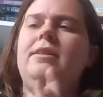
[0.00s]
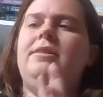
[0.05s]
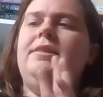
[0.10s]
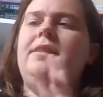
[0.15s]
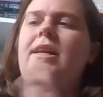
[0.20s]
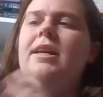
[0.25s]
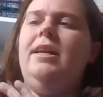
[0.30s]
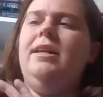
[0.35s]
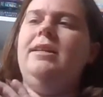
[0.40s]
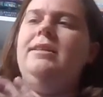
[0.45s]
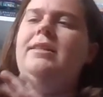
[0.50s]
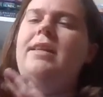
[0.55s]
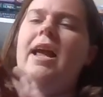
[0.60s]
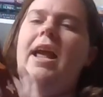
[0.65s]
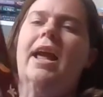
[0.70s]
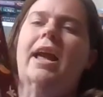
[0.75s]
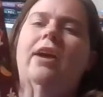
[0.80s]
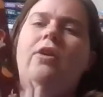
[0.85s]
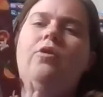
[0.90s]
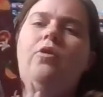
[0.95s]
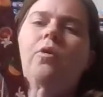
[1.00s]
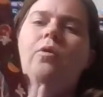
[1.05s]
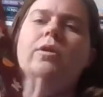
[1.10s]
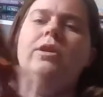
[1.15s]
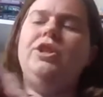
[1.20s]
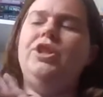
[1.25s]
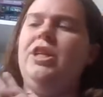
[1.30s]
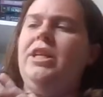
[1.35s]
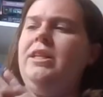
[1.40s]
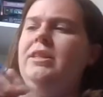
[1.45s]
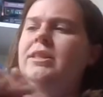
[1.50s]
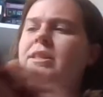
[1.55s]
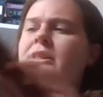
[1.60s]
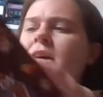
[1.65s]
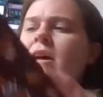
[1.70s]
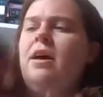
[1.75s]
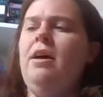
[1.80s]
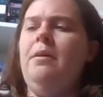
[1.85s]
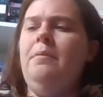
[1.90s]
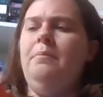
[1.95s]
This is a gorgeous
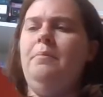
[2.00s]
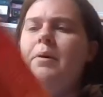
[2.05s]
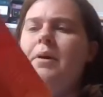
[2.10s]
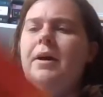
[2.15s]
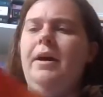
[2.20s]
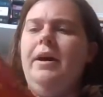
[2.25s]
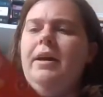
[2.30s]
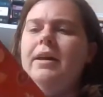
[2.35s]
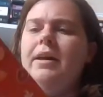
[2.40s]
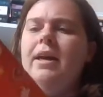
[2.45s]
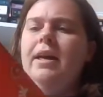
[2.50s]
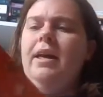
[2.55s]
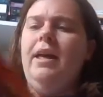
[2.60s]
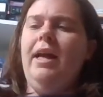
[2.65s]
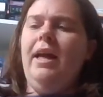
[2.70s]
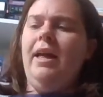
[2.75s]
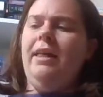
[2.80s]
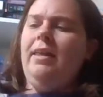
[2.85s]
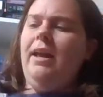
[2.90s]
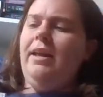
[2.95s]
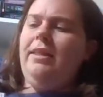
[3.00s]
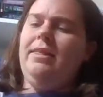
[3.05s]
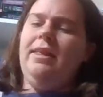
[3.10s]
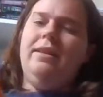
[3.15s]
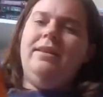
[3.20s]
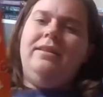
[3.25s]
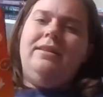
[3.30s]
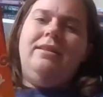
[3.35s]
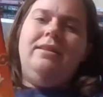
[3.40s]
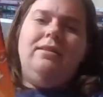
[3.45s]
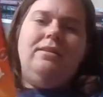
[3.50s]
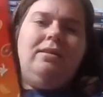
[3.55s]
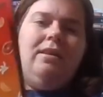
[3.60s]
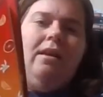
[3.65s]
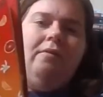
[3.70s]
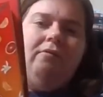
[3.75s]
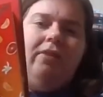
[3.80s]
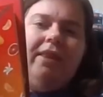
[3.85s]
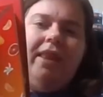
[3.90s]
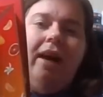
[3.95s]
book, and like the
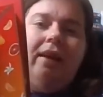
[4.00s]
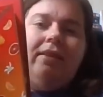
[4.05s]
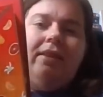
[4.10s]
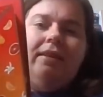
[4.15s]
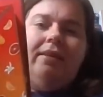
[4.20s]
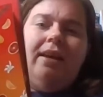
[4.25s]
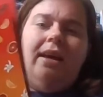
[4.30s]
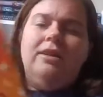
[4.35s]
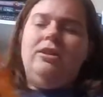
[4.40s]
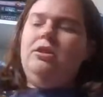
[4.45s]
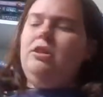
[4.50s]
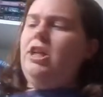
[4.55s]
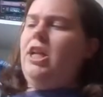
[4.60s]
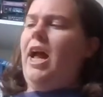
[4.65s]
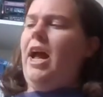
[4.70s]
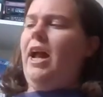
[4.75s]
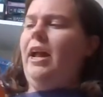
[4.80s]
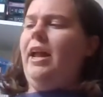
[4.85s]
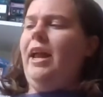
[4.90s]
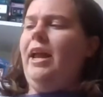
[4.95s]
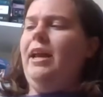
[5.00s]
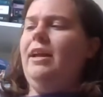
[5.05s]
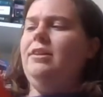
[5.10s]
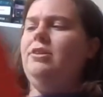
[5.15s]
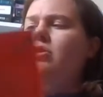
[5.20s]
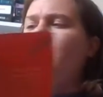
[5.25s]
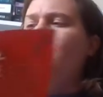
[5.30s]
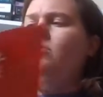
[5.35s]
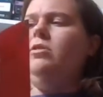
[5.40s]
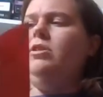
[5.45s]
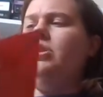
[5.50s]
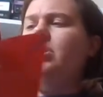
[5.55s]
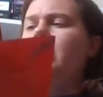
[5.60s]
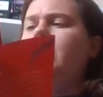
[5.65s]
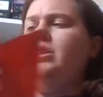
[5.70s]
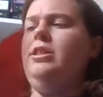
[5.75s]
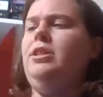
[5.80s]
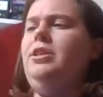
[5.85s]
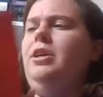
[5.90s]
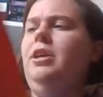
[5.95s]
Without the dust jacket is
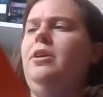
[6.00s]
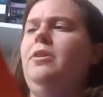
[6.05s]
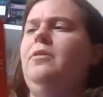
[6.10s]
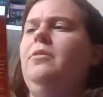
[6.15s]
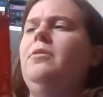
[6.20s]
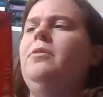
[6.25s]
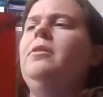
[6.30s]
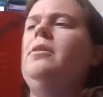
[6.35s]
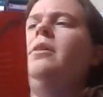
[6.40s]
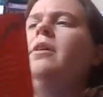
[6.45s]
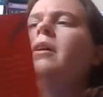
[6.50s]
gorgeous too.